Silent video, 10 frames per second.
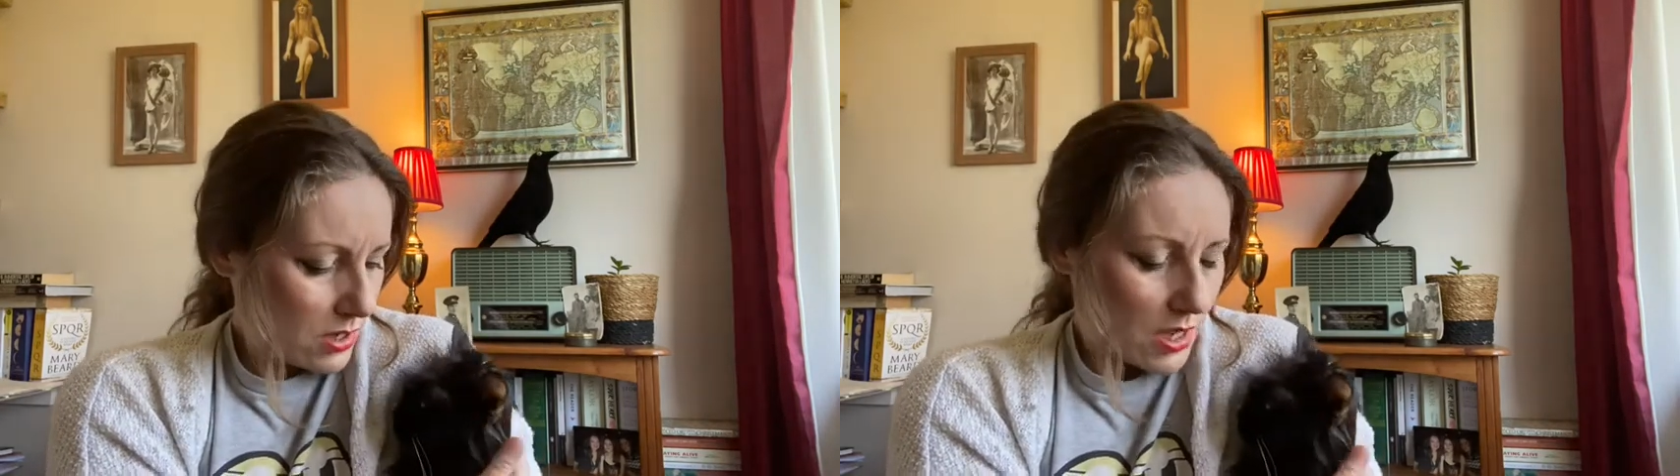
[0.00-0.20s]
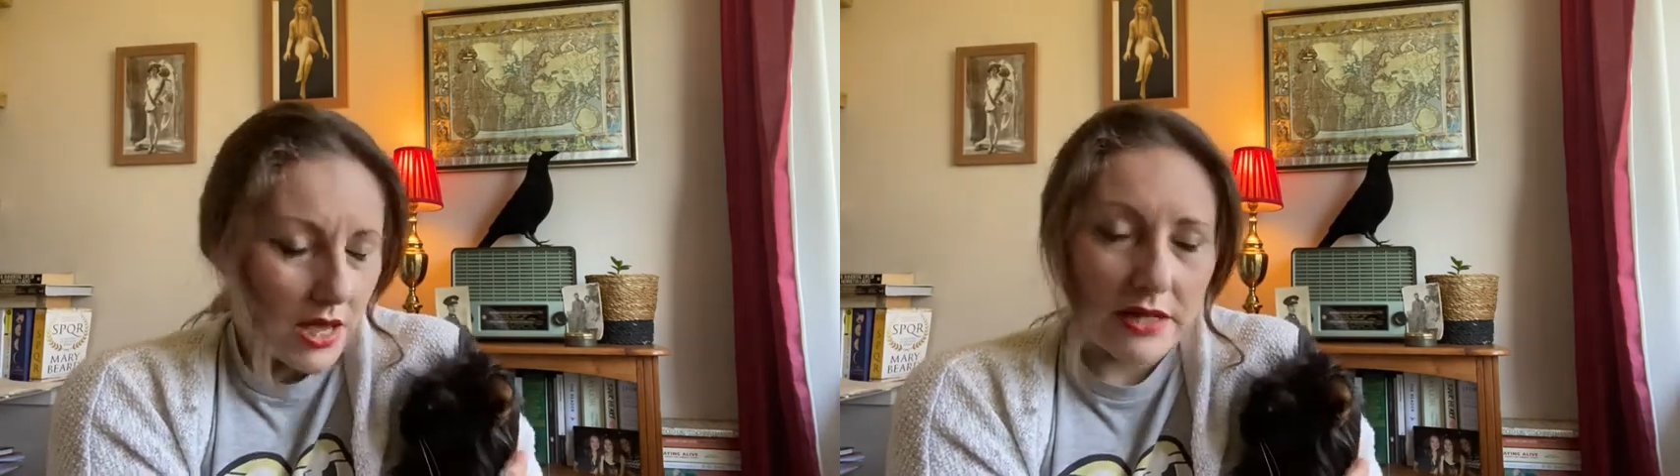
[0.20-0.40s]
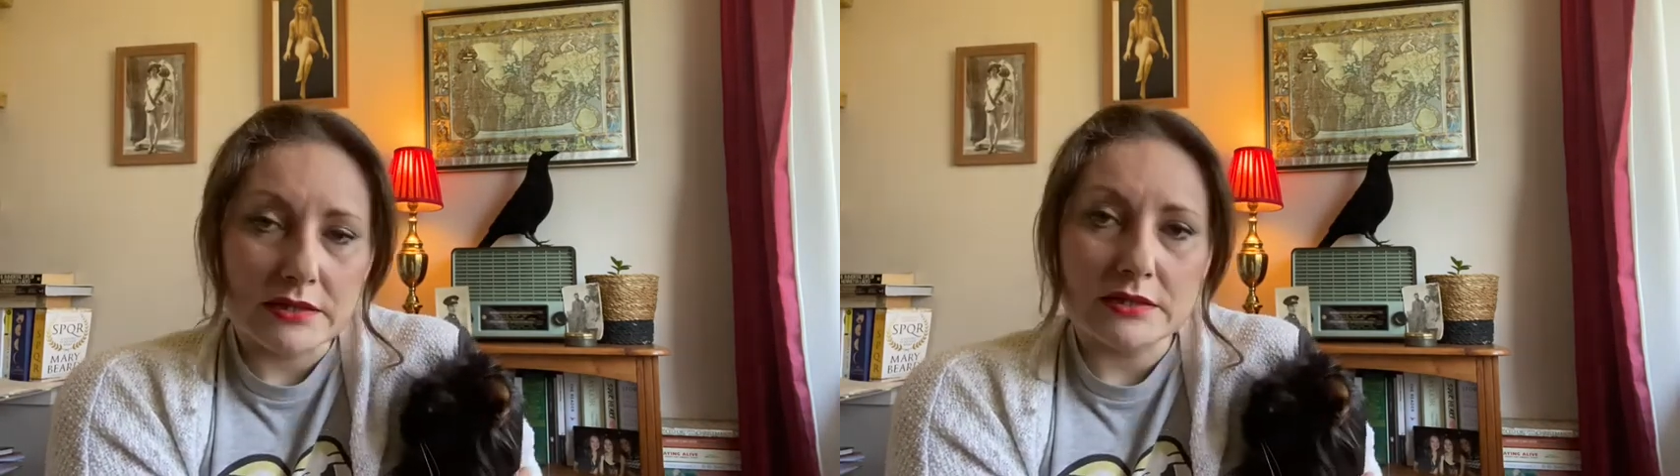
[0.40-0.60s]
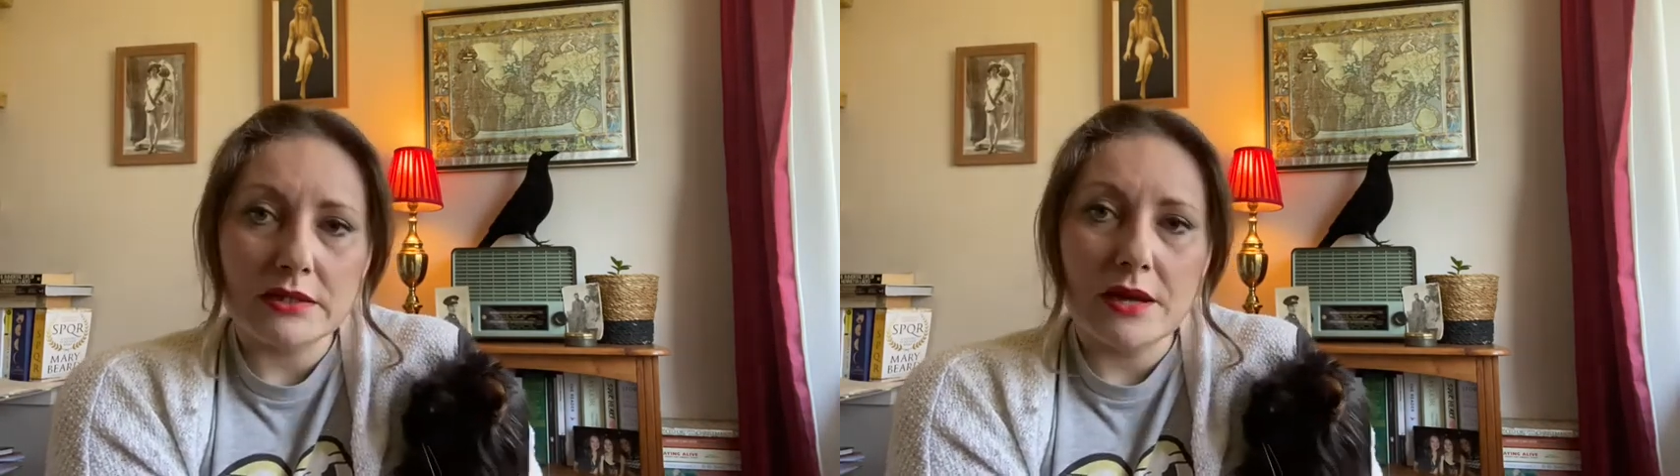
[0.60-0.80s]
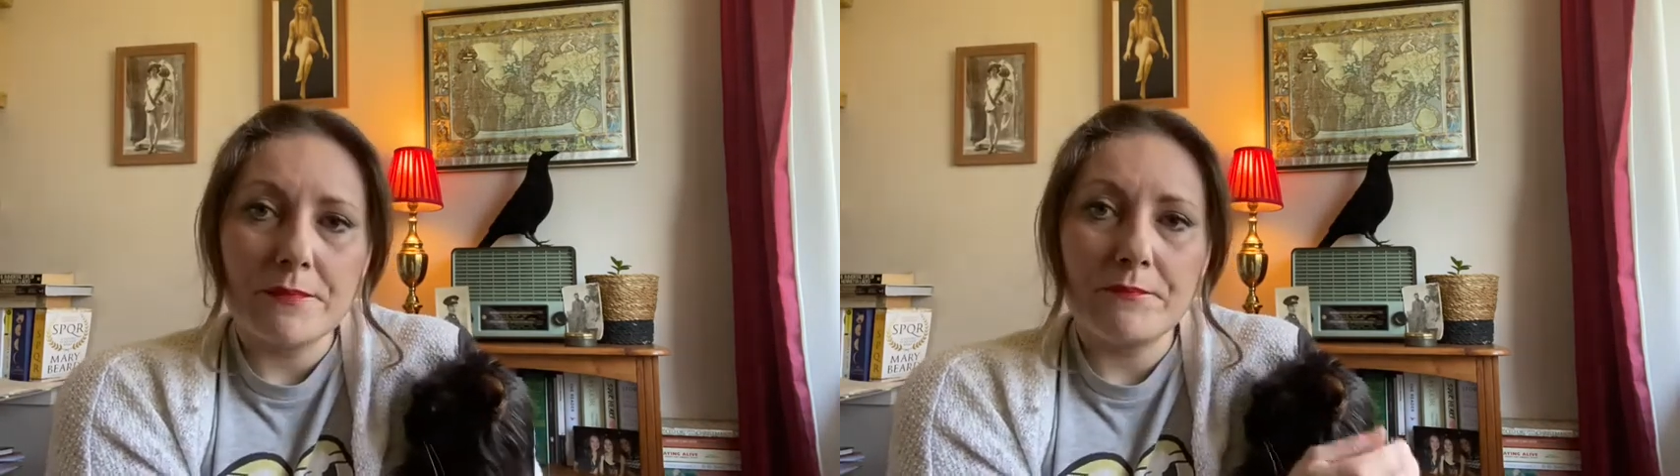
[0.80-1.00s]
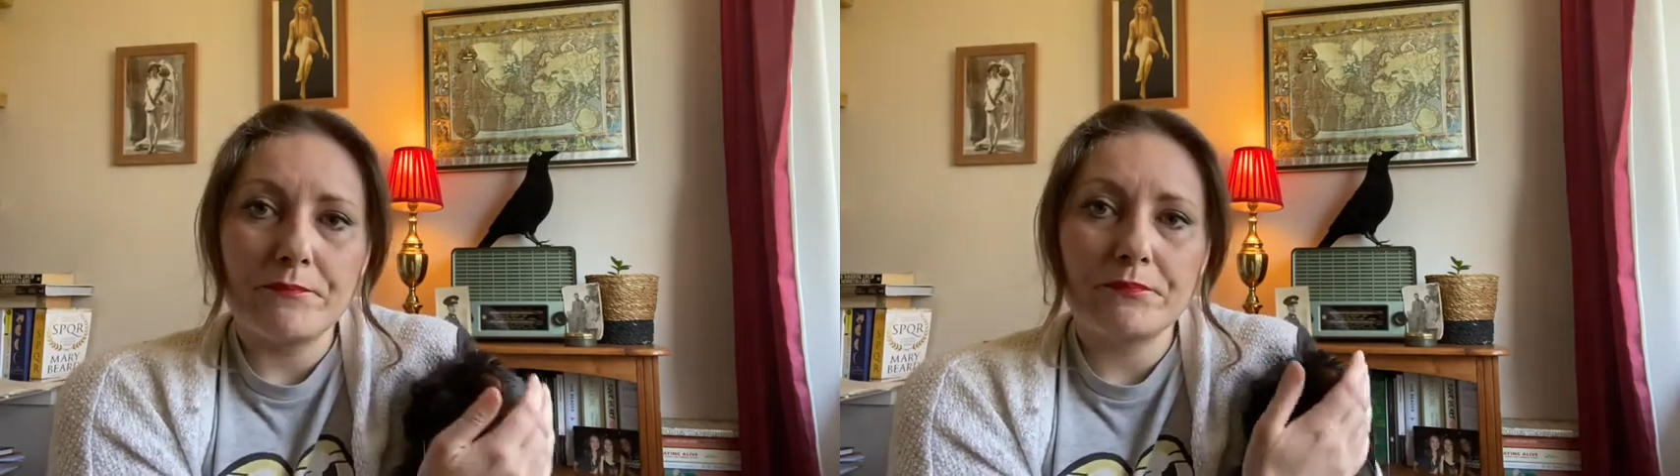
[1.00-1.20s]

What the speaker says: and I'm